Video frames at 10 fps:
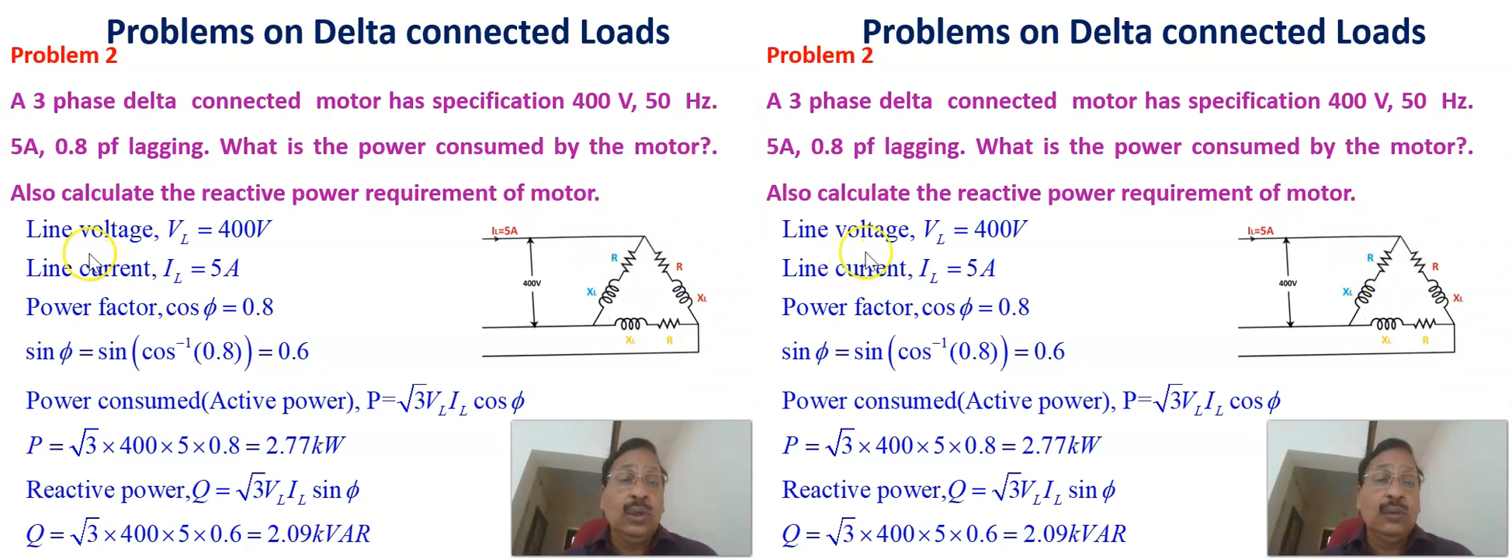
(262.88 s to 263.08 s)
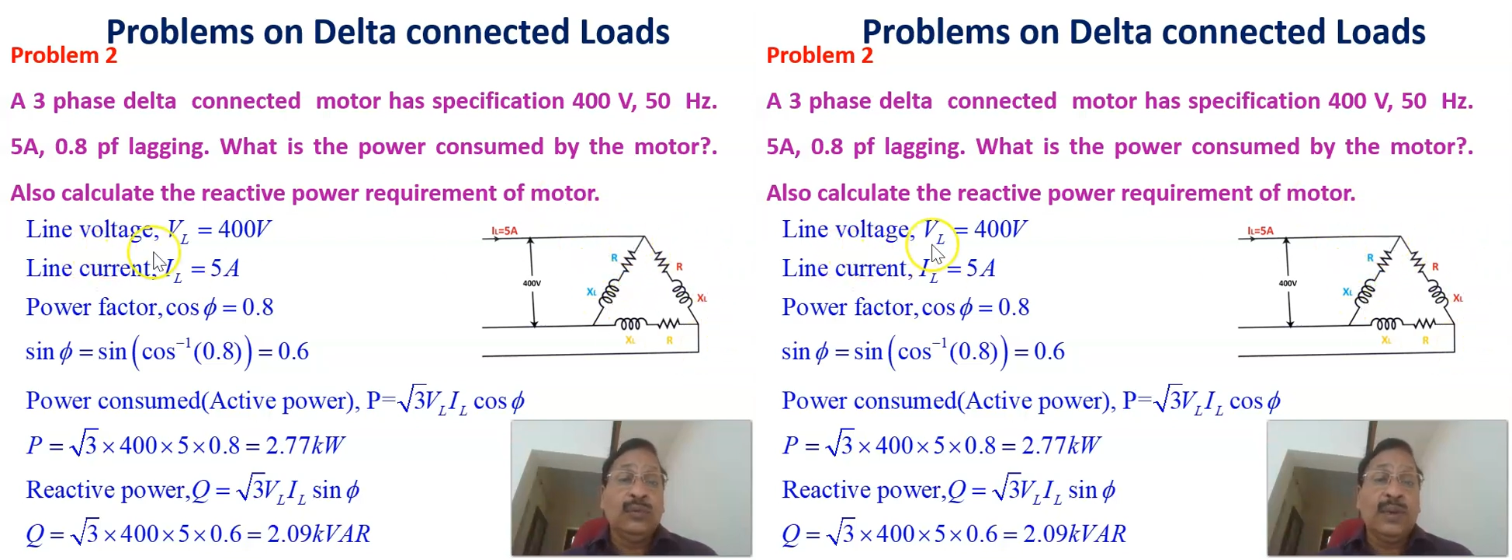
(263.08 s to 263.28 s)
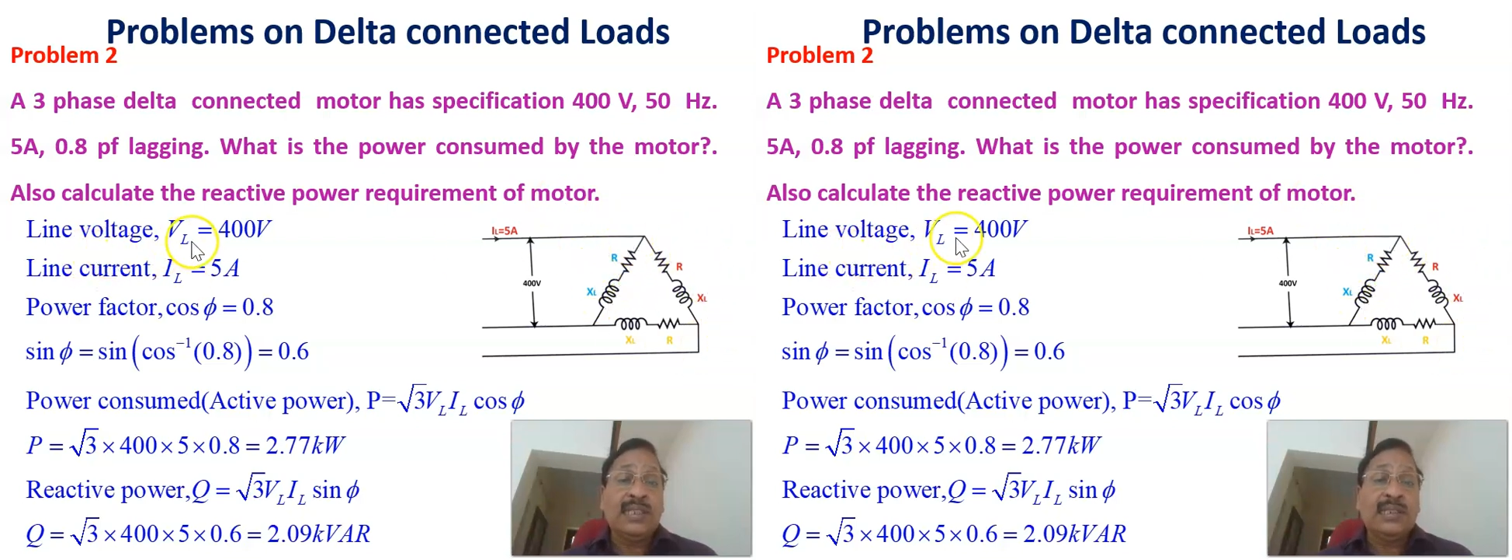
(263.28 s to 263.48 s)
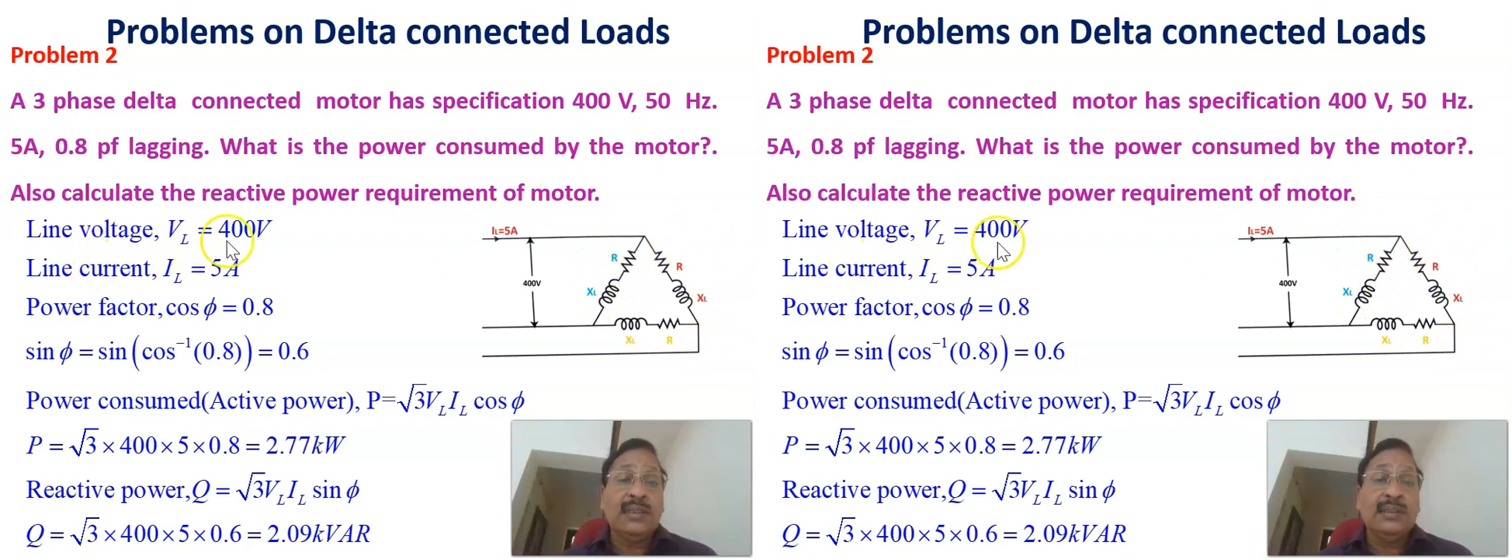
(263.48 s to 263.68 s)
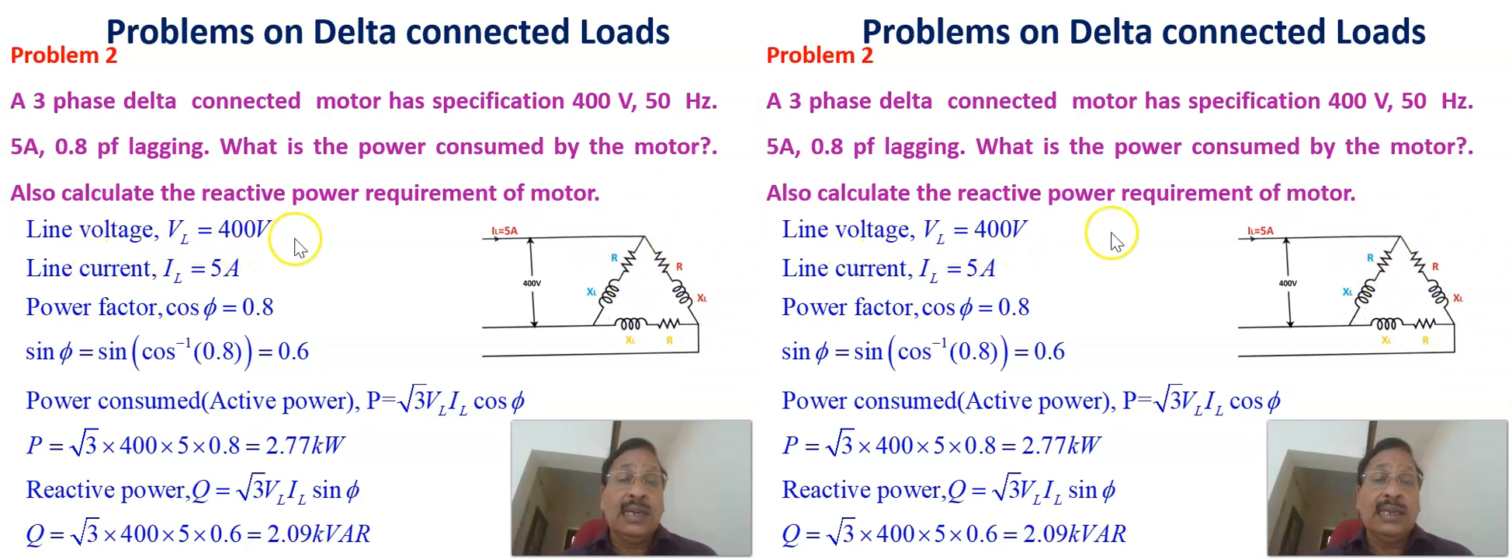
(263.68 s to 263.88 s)
first
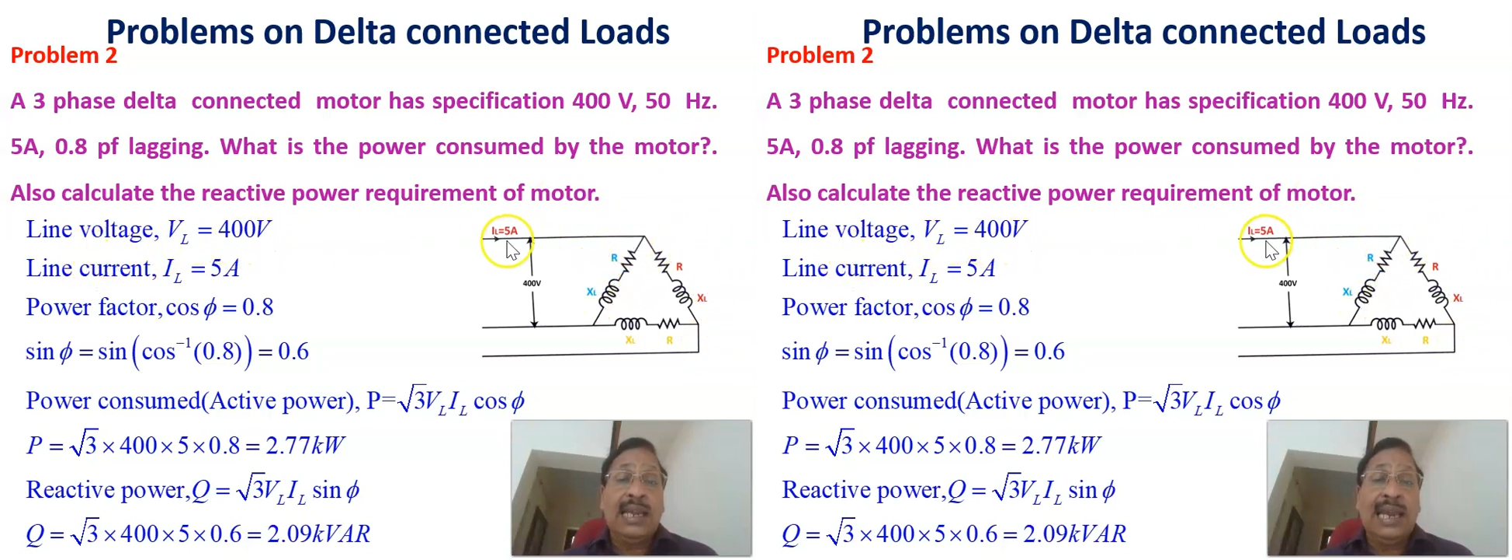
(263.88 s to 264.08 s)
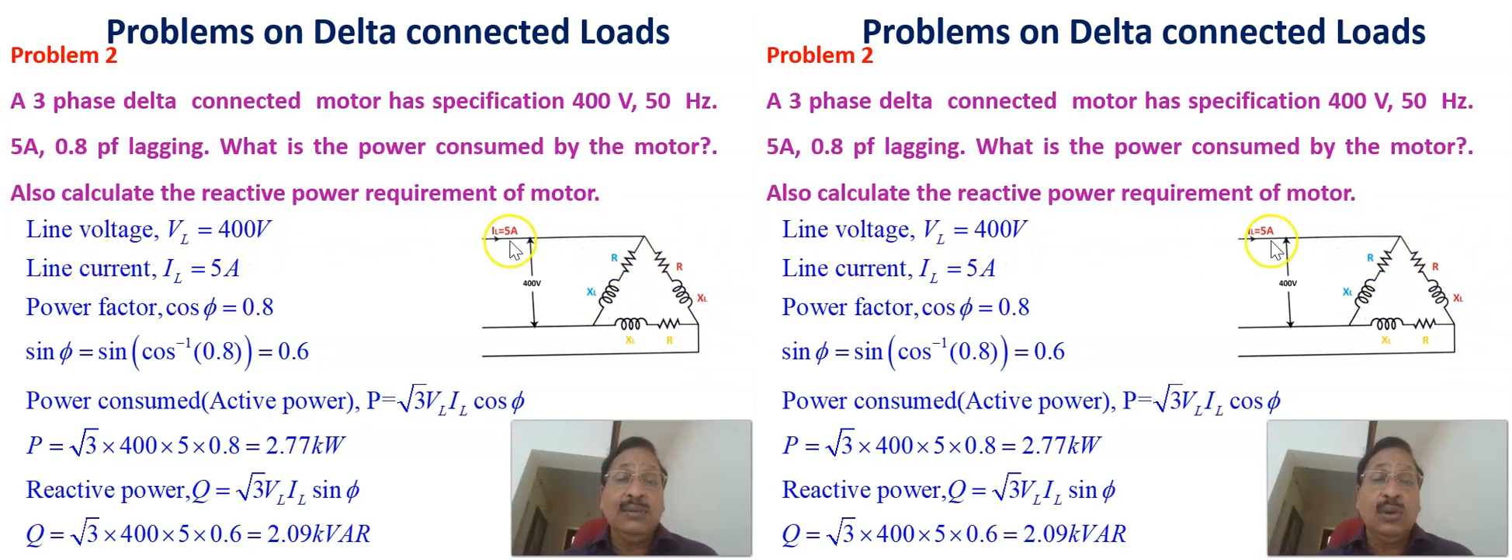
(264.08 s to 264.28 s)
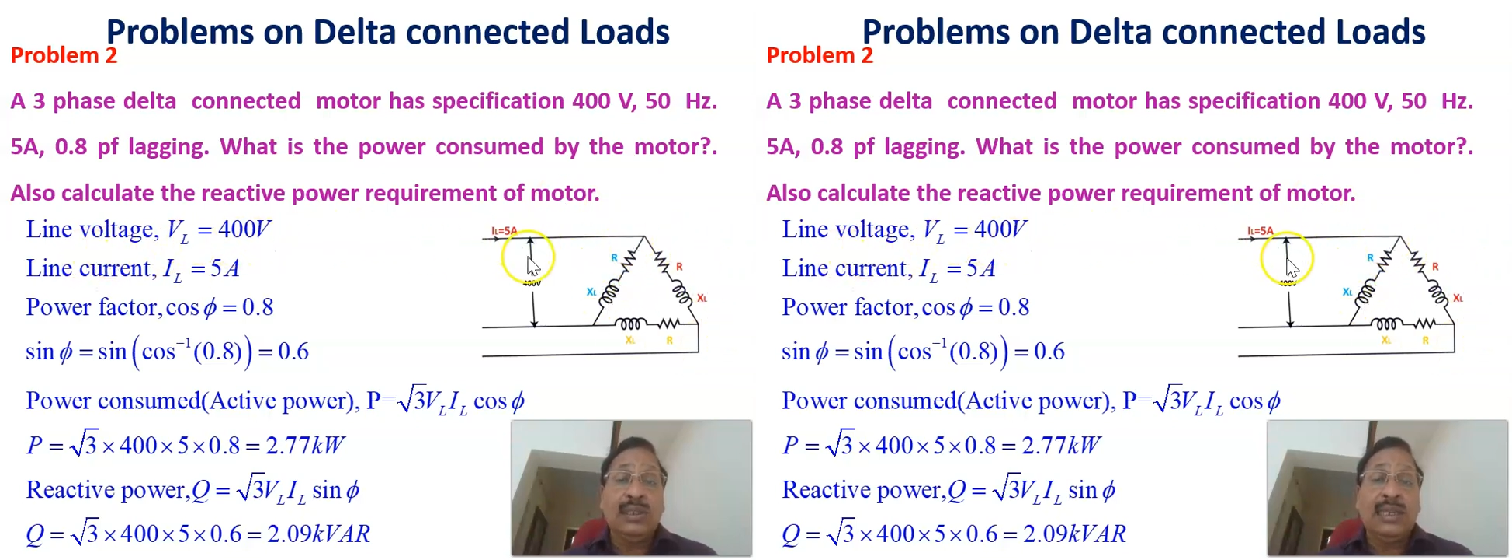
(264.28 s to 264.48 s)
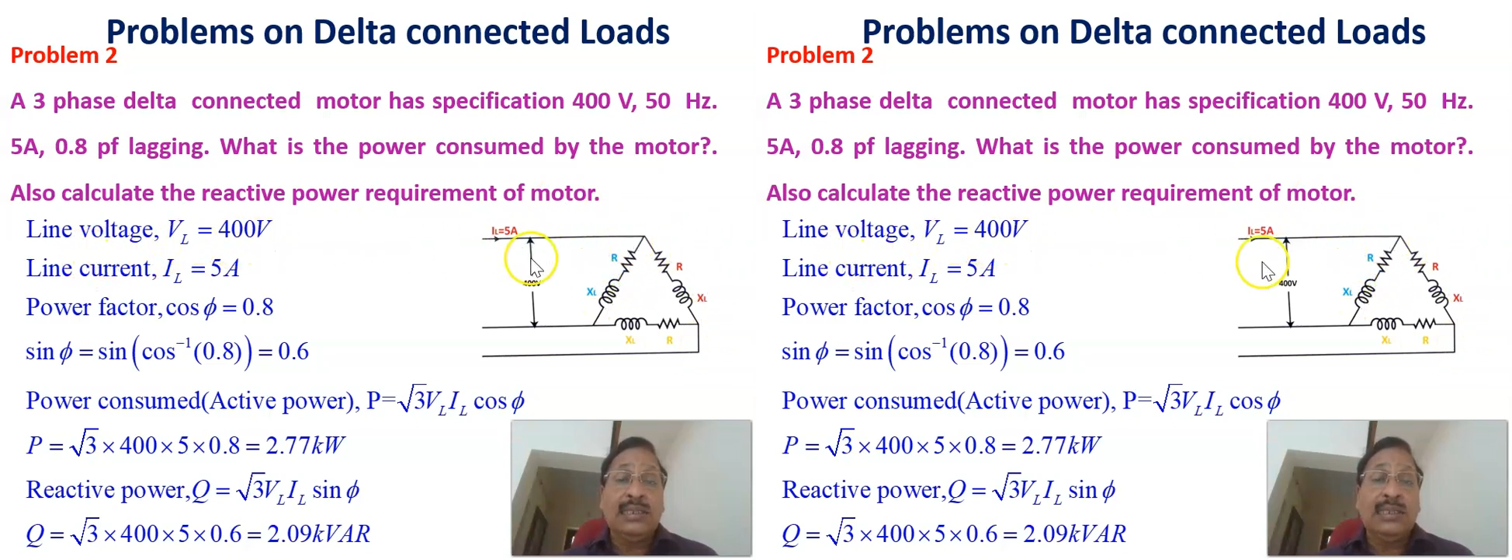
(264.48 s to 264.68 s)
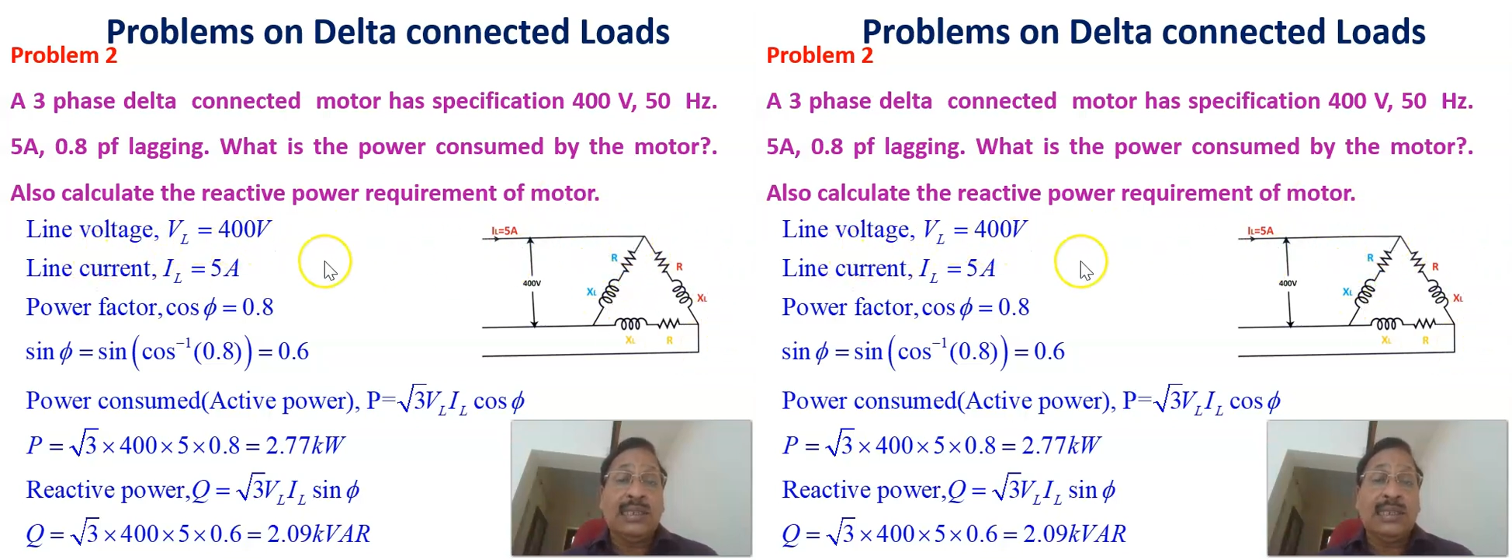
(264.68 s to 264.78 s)
the line voltage